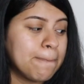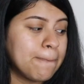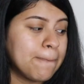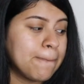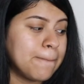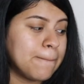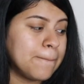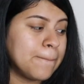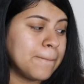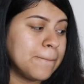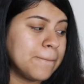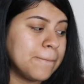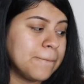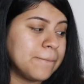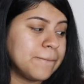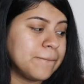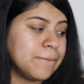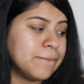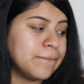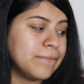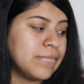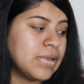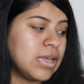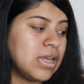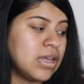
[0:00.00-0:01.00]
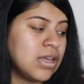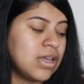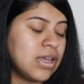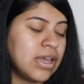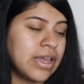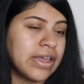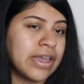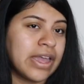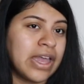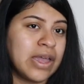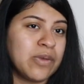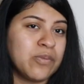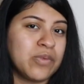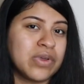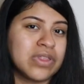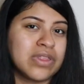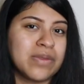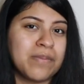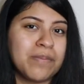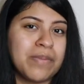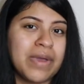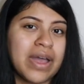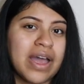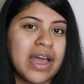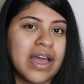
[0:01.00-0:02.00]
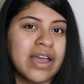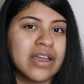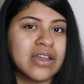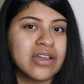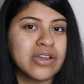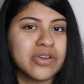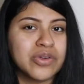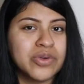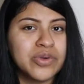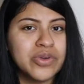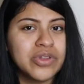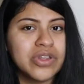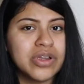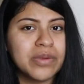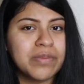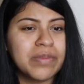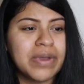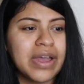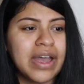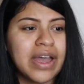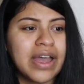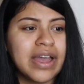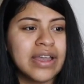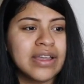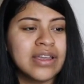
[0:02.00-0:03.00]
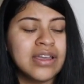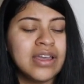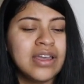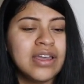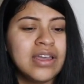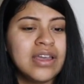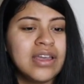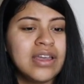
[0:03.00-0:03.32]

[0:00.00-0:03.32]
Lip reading: It came with a bag, a cooler bag,